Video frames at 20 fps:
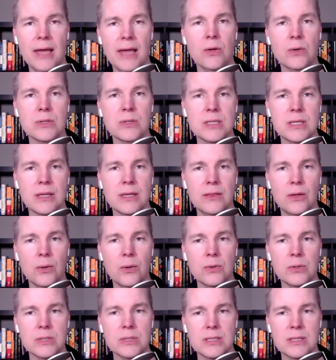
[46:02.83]
those
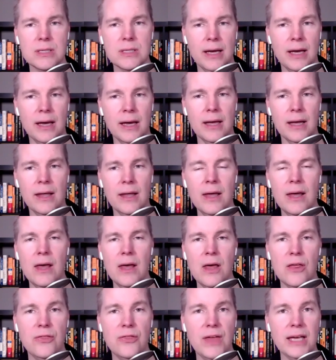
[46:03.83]

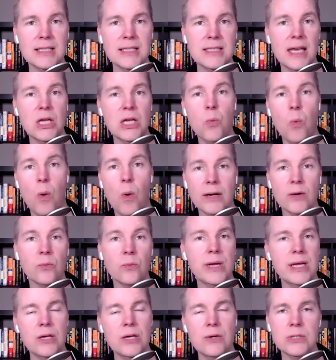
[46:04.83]
things that you want to
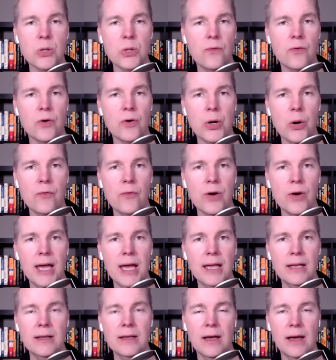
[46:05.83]
reuse over and over
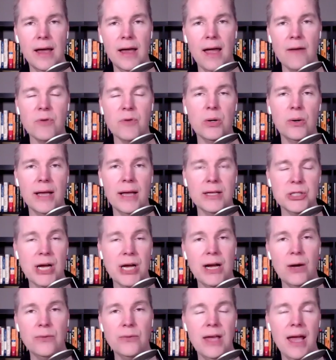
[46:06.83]
again. Evernote,
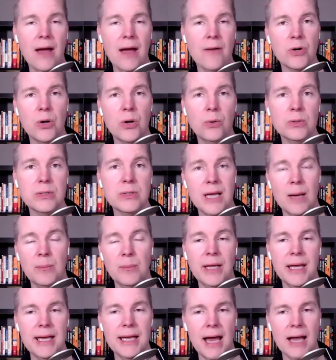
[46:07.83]
check out the Evernote
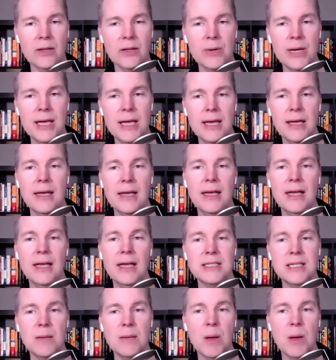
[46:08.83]
template gallery.
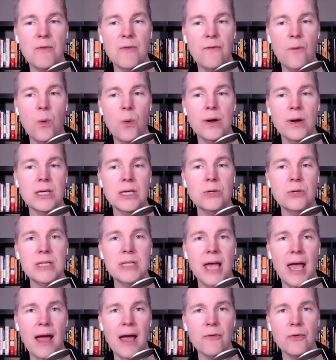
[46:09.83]
Tip number 4, use
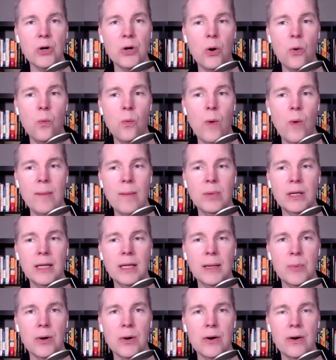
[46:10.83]
the Evernote web
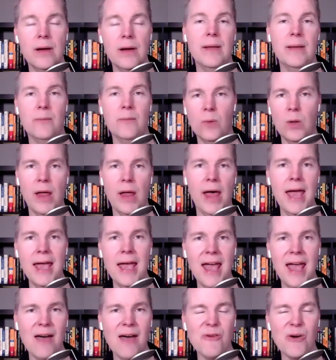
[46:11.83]
clipper. Well,
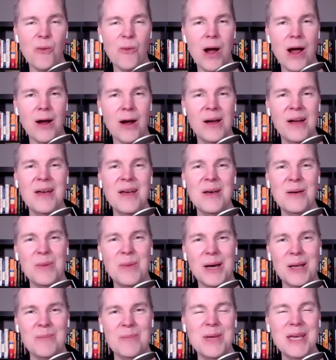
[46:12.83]
A, everywhere,
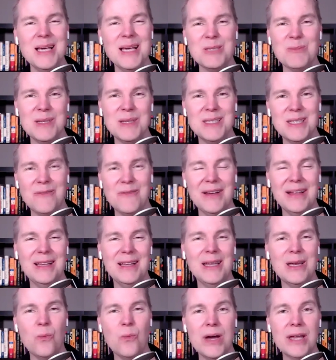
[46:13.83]
but B,
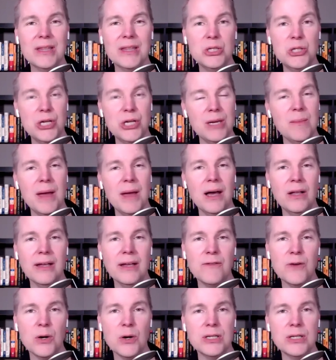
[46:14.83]
specifically with Gmail
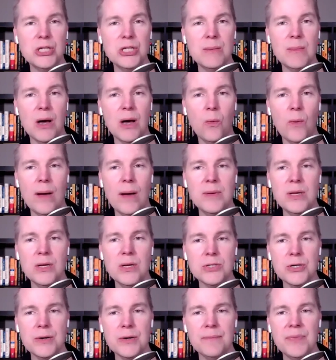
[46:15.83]
if you're a Gmail web
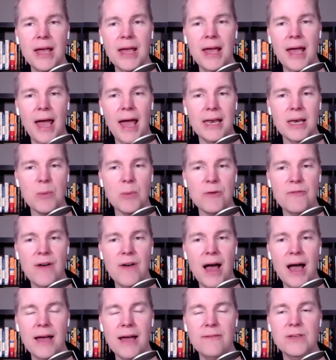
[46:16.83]
user. And number
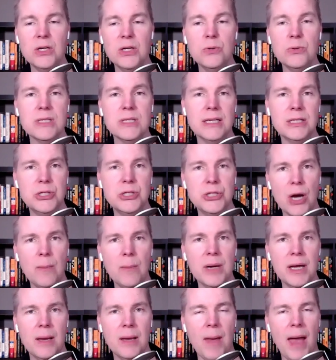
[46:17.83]
5, use the
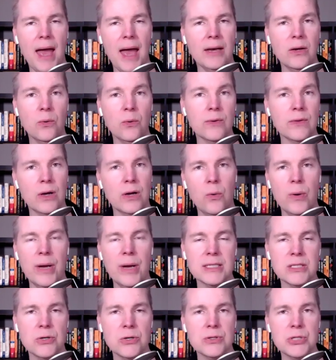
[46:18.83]
jump command or the
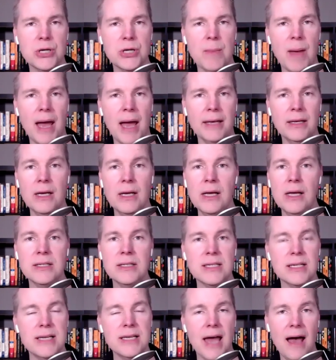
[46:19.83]
quick search command
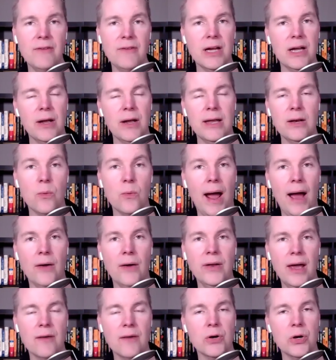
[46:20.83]
to navigate
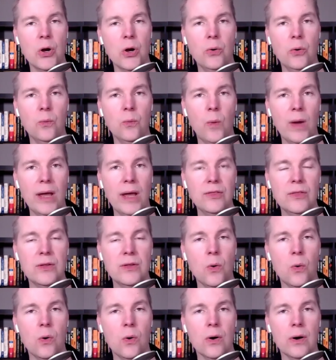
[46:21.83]
around Evernote with
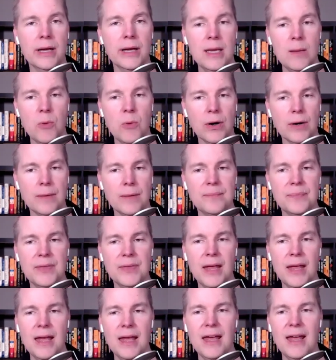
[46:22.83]
your keyboard.
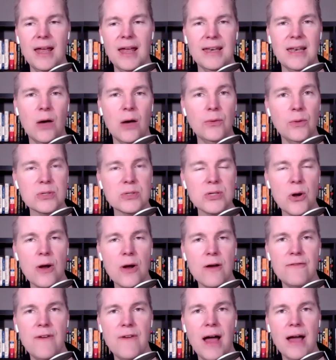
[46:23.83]
Now, those are
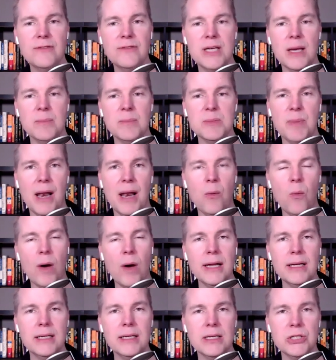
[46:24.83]
our 5 tips, but I
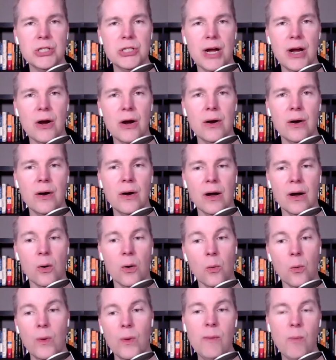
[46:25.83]
wanted to share,
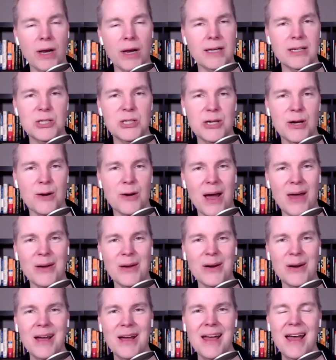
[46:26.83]
or we wanted to share
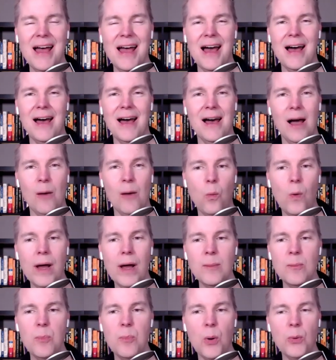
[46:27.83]
rather,
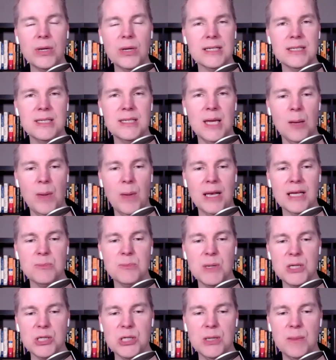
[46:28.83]
one bonus tip, and
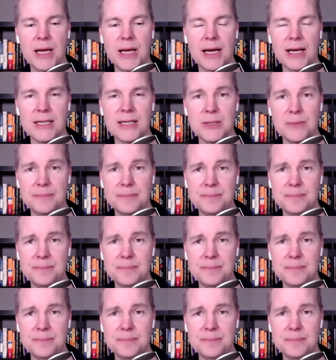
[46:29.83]
especially because